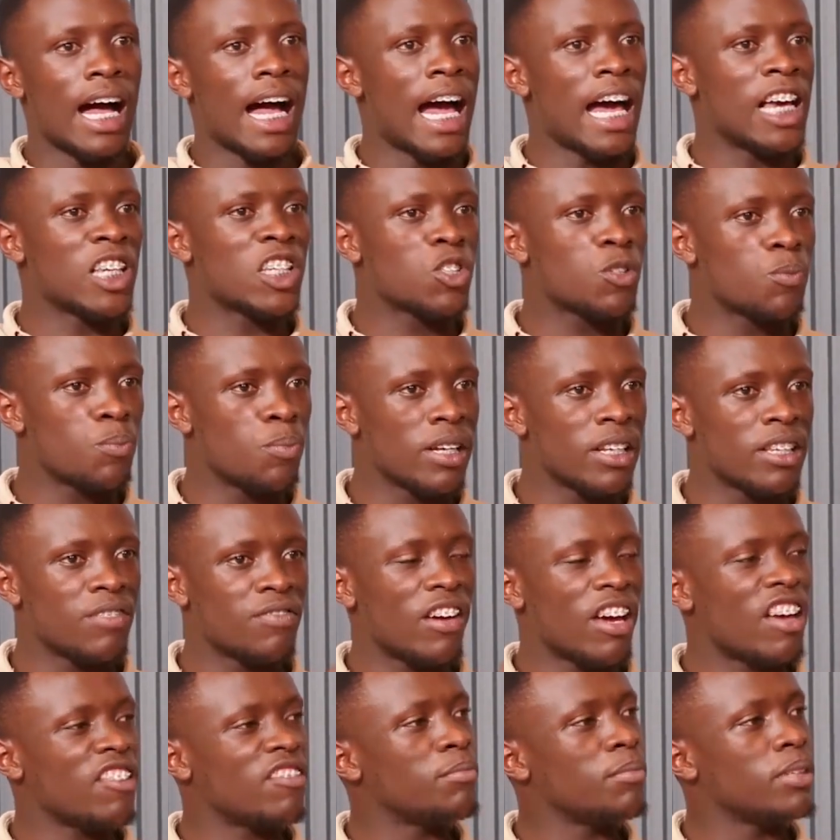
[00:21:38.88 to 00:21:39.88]
I spent
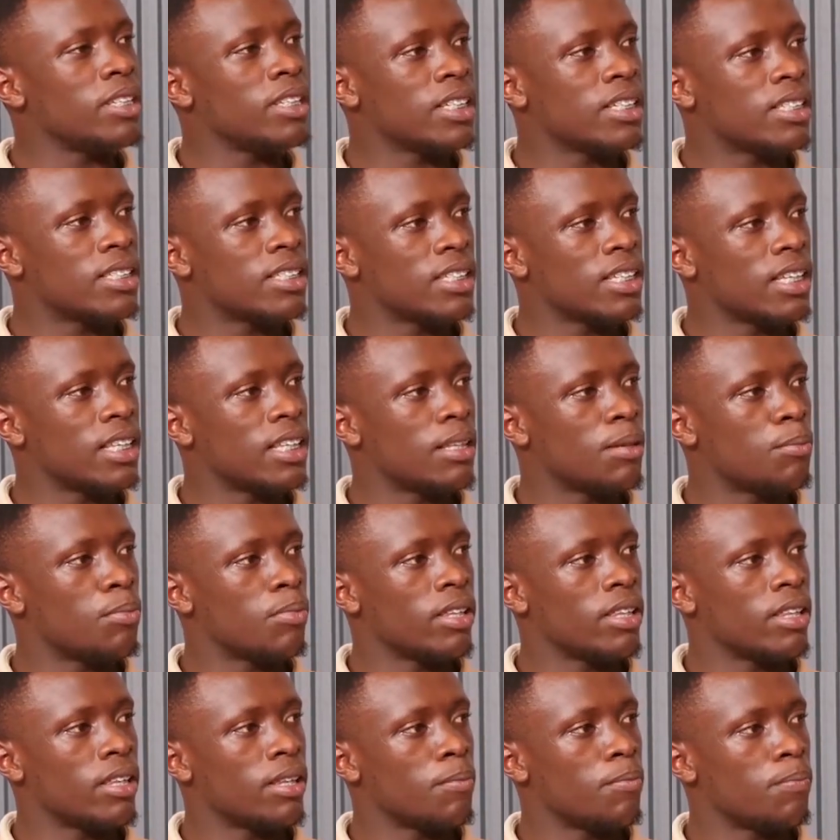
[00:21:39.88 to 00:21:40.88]
5 minutes in
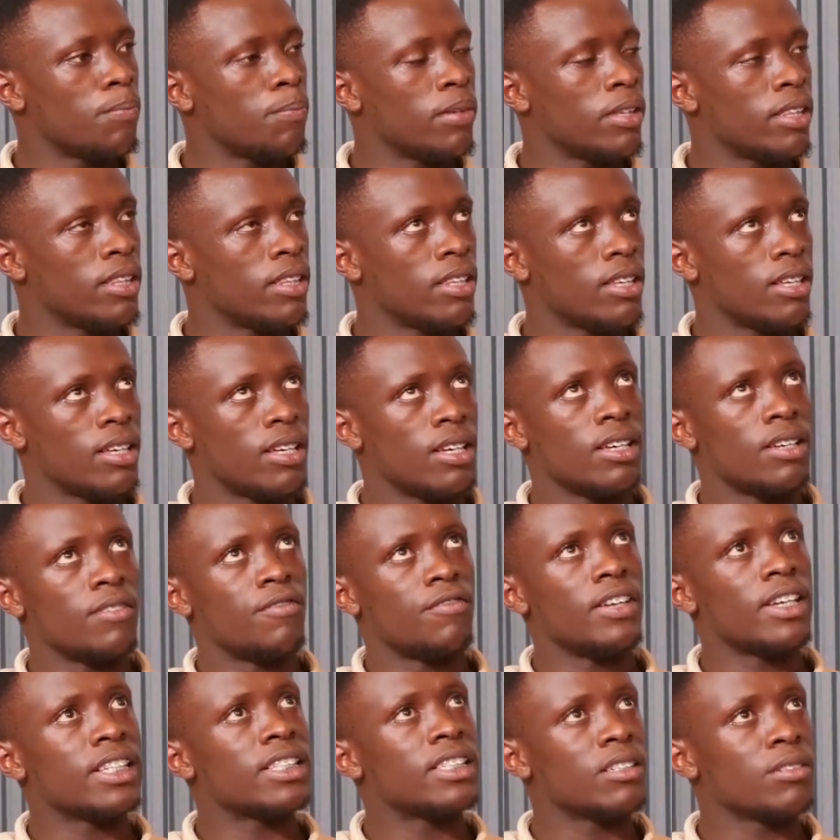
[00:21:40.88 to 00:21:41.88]
the
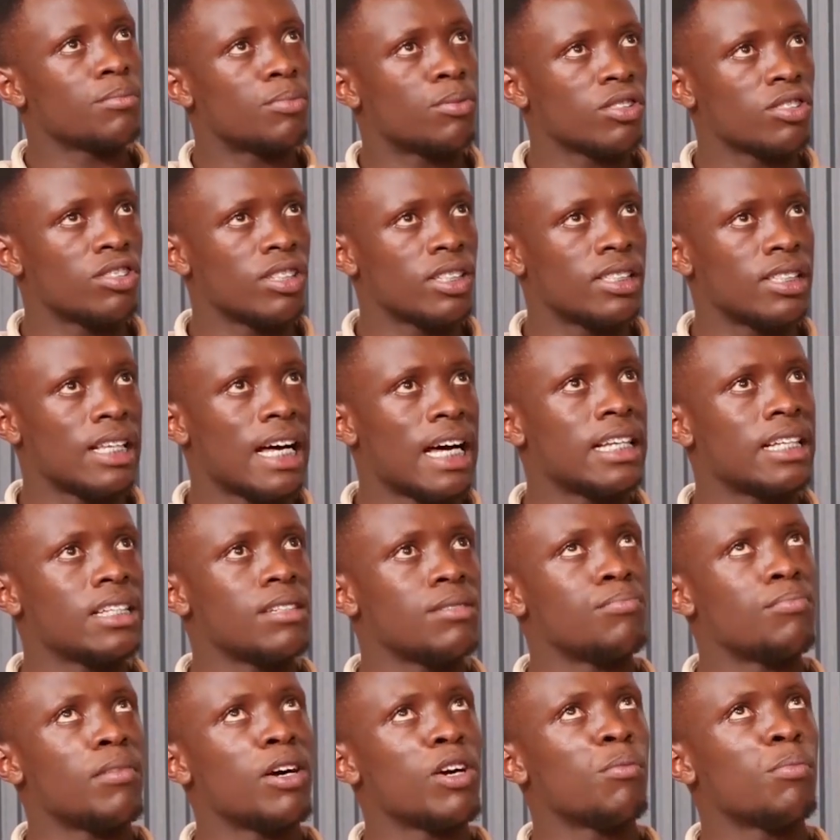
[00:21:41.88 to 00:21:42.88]
vetting process,
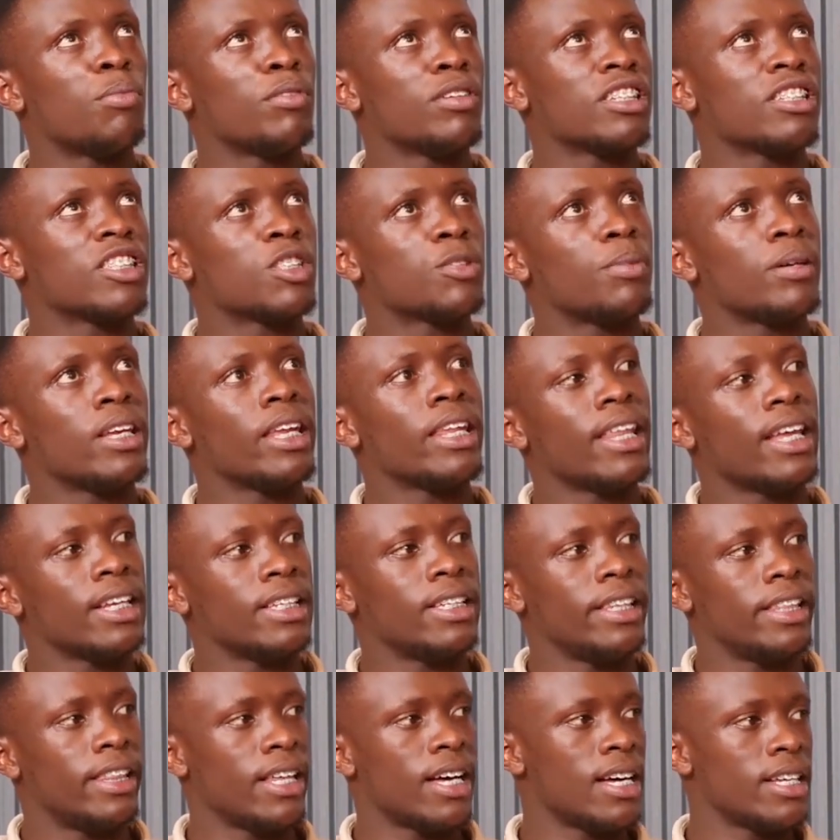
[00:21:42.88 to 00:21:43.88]
and my opponent spent
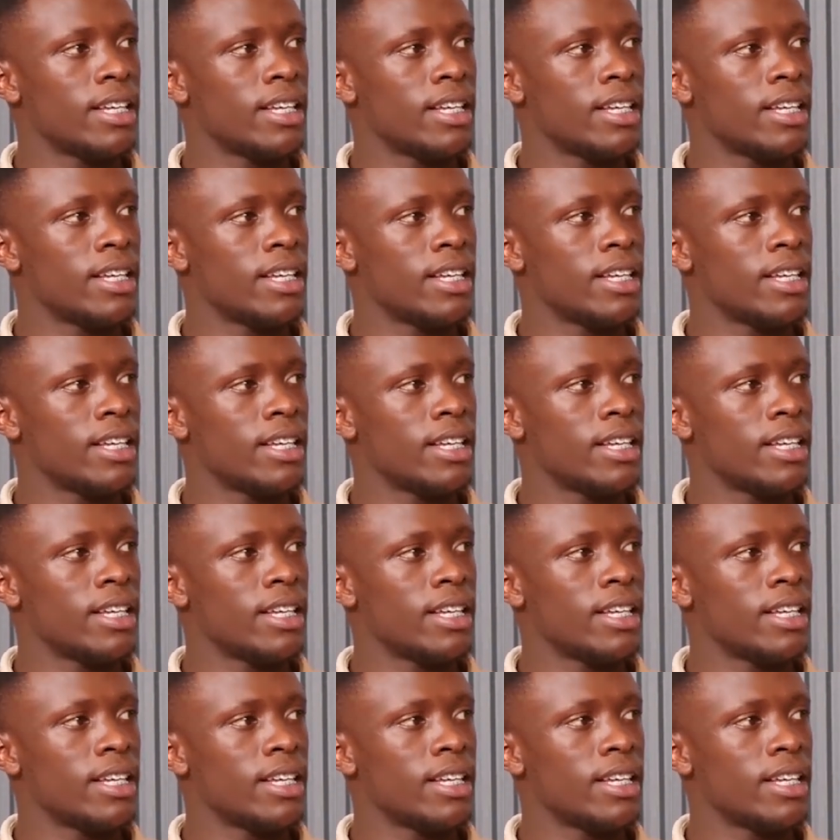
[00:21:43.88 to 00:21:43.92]
30.